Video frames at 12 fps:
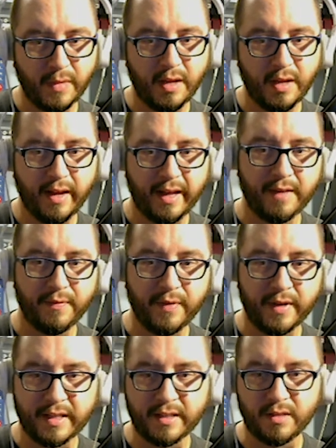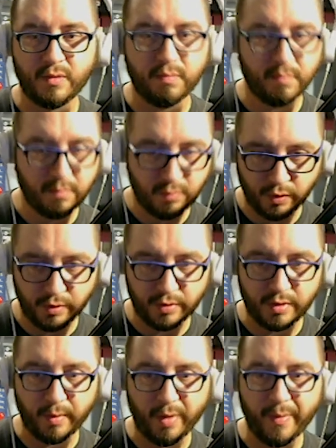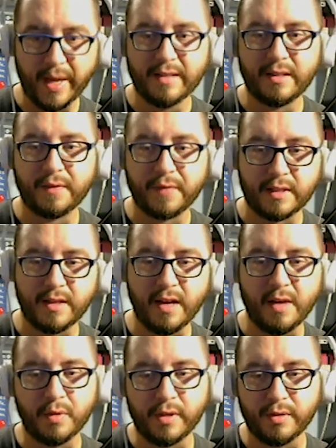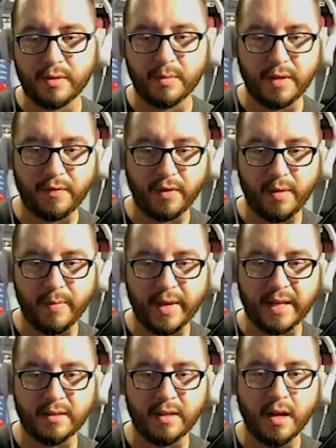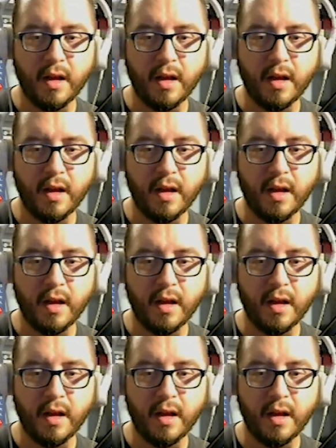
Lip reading: and if it is, we'll do some commands. If it's not, we'll do some different commands.